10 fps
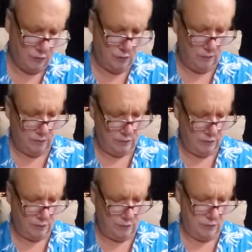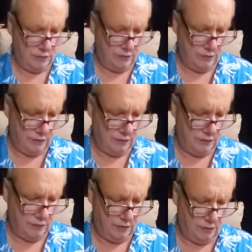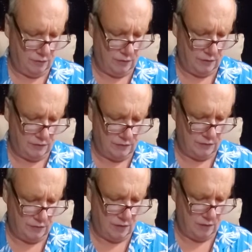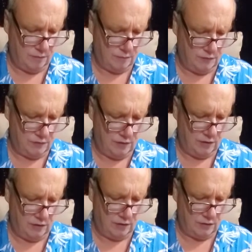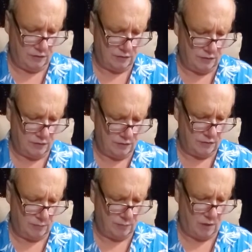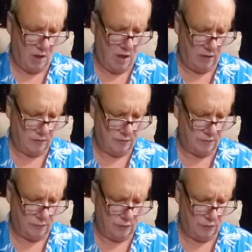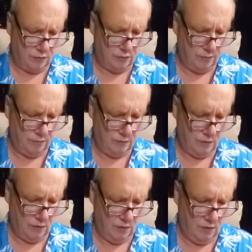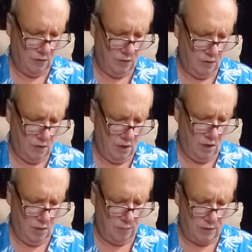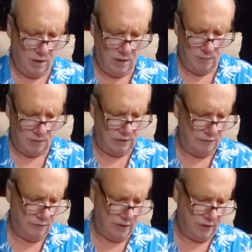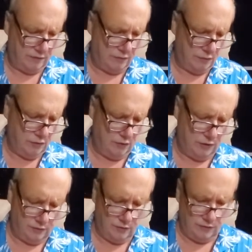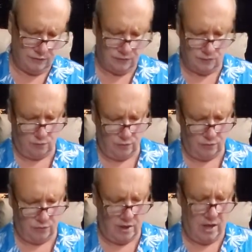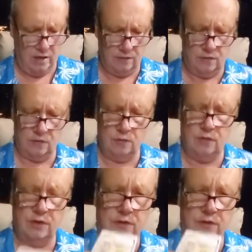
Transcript: whoever this person is here that's standing as such a block for you. But I believe, like, if you look at this as where you're at and you look